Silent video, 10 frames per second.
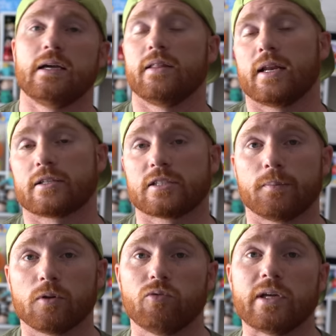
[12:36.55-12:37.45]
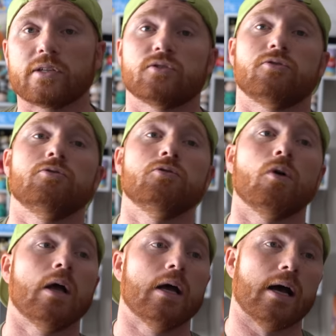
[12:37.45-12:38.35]
in the next couple of weeks
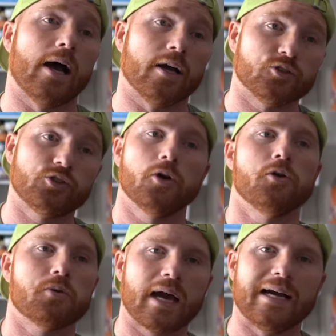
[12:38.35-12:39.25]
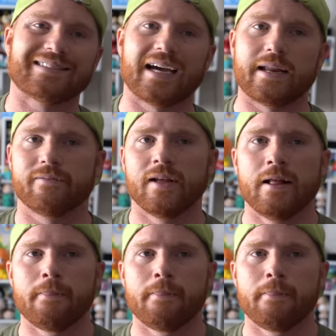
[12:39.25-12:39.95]
to uh, show you guys kind of,